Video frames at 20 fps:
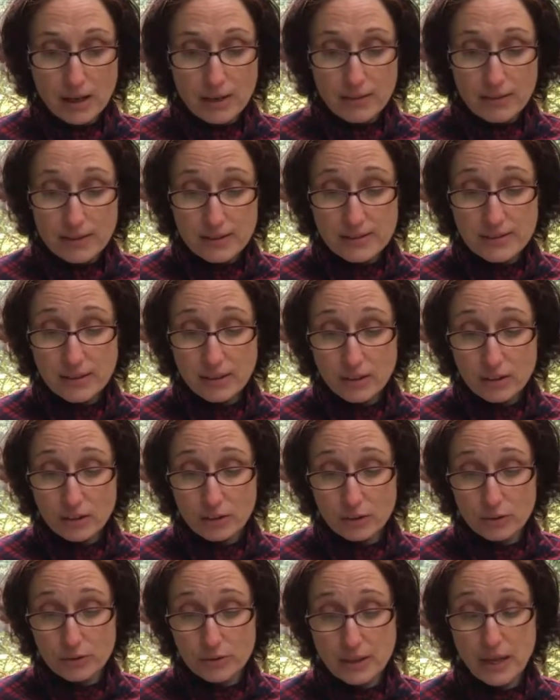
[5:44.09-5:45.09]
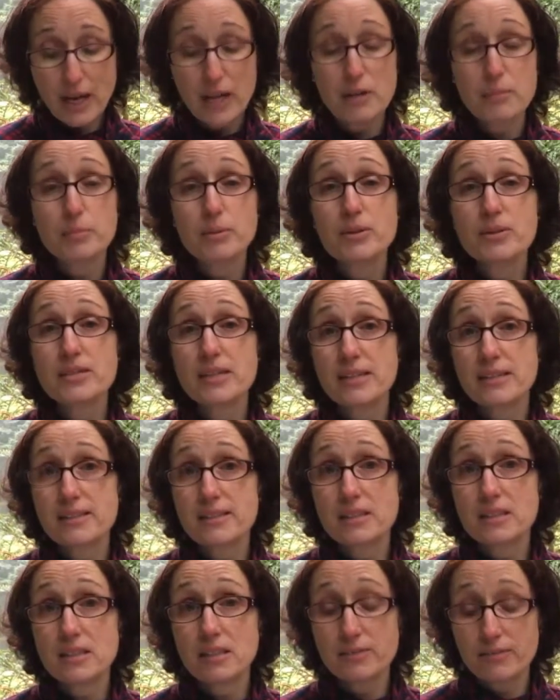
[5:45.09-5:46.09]
This includes
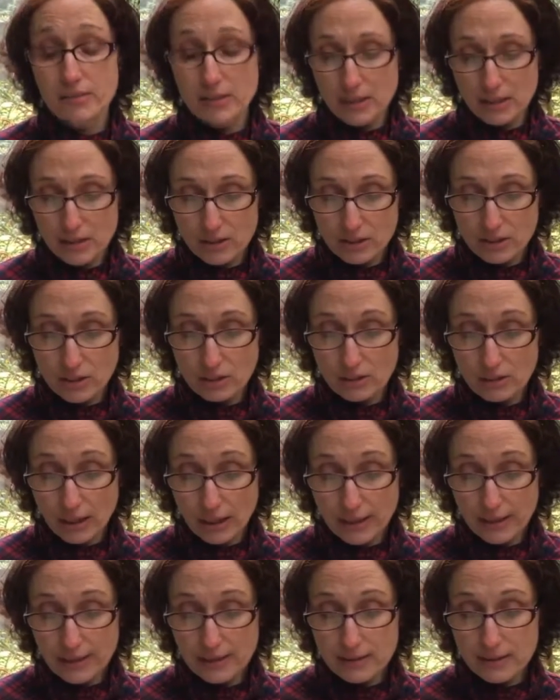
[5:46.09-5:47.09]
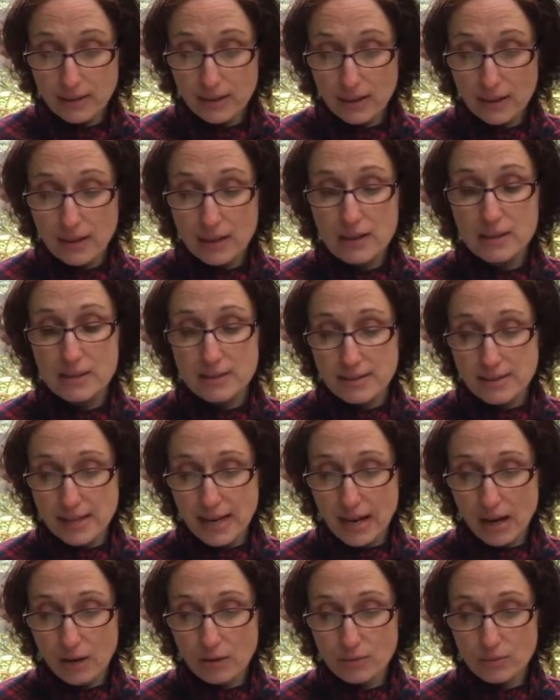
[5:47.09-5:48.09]
hypersensitivity to light,
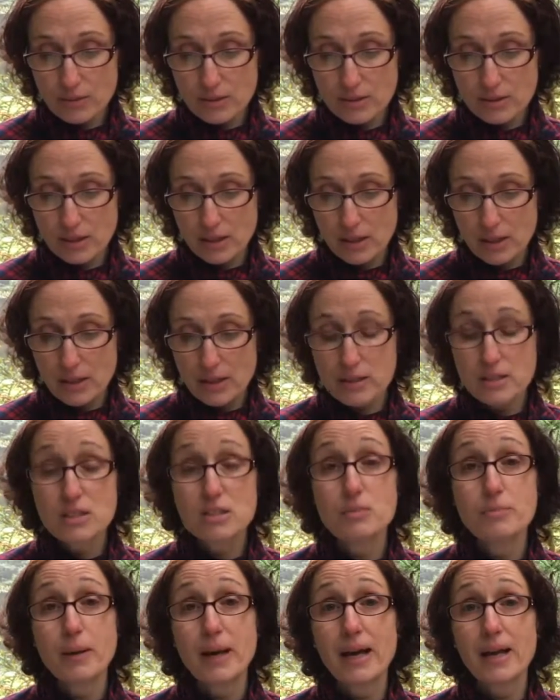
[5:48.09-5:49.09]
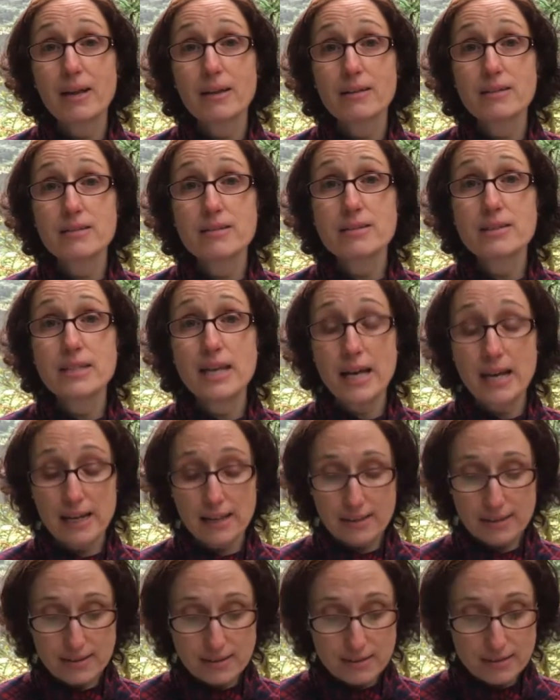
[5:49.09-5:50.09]
sounds, smells,
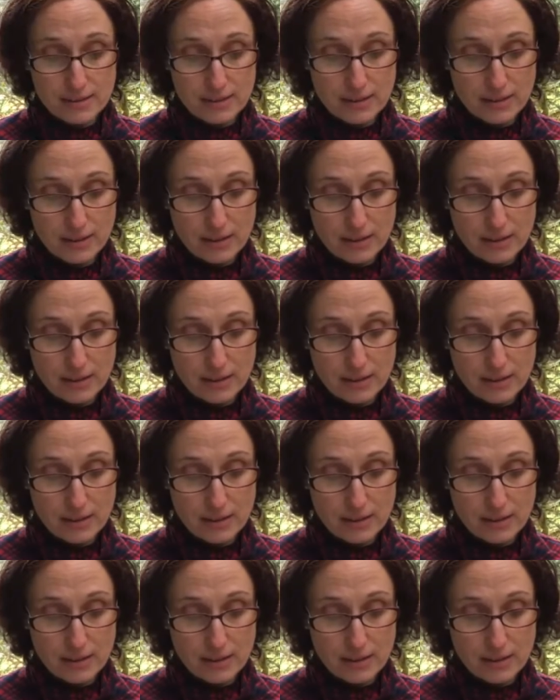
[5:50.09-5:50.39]
tastes,